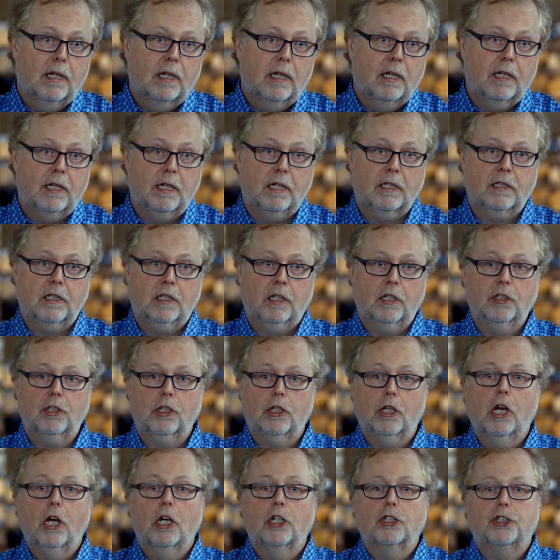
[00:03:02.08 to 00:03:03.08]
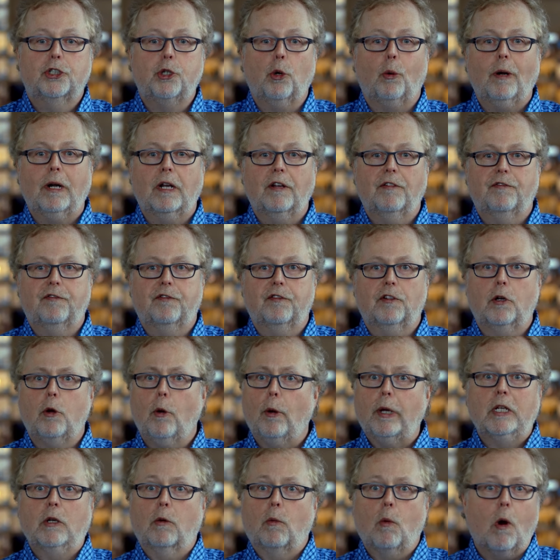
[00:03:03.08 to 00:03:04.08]
Uh, uh, short of
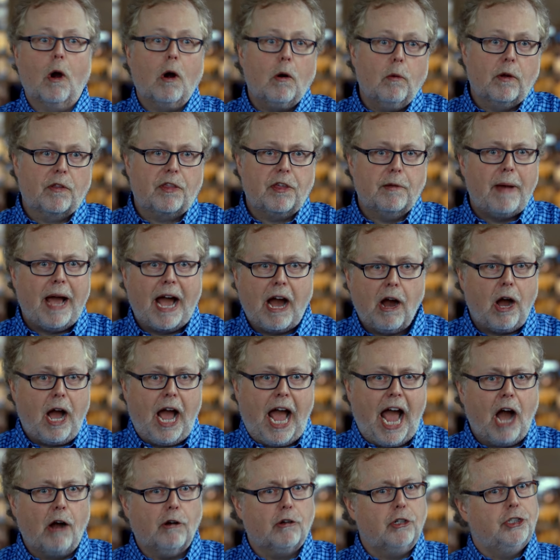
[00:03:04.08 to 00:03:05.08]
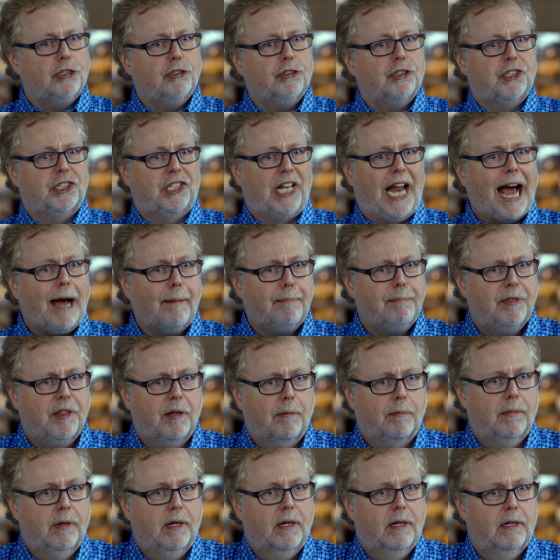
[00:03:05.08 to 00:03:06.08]
going to war with them, how, how could you stop
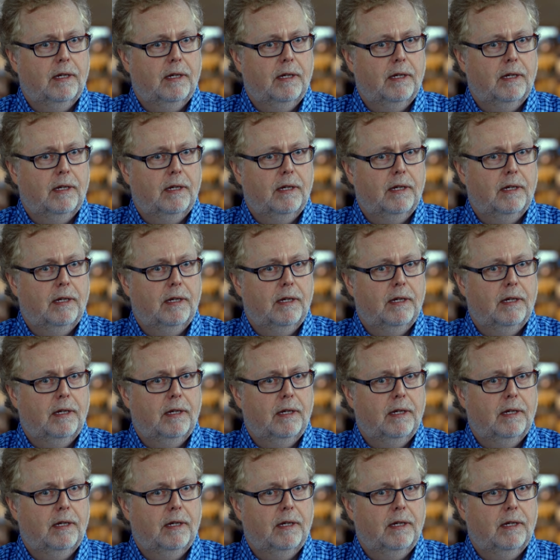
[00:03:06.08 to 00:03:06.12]
them?